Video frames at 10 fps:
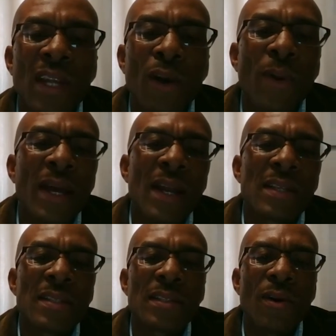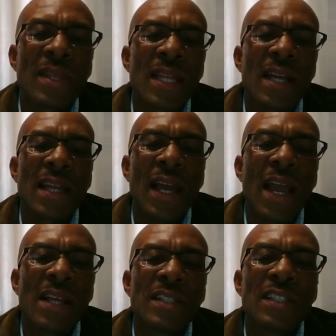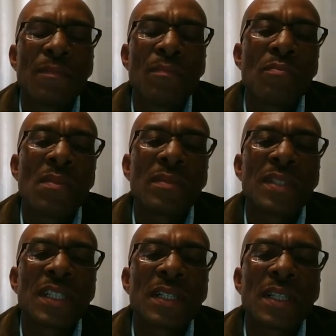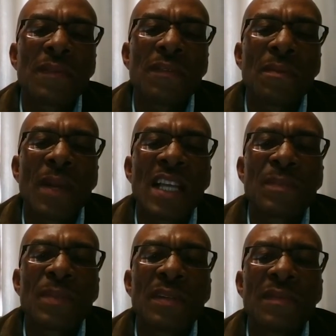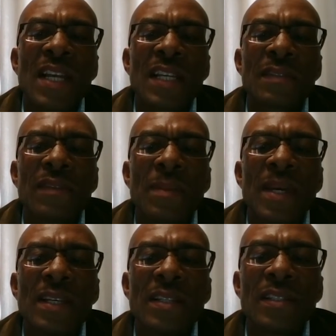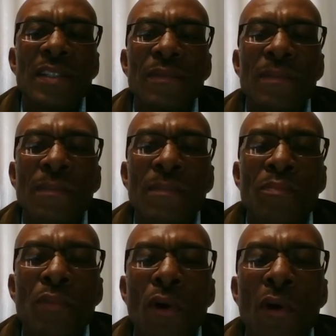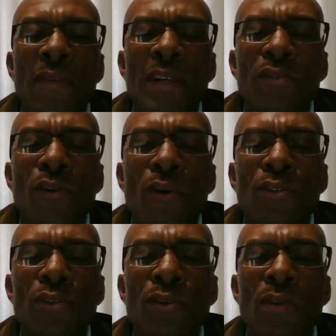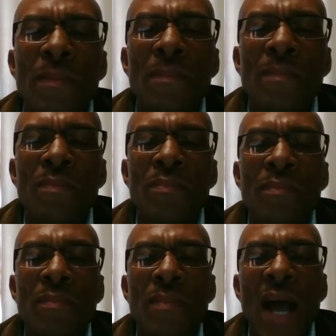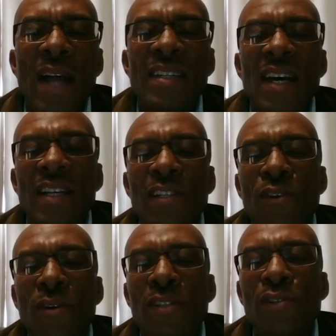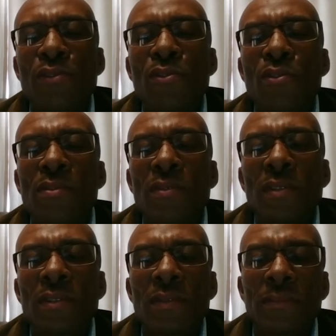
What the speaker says: Whereas on the other hand, children from less privileged families often go to under-resourced schools.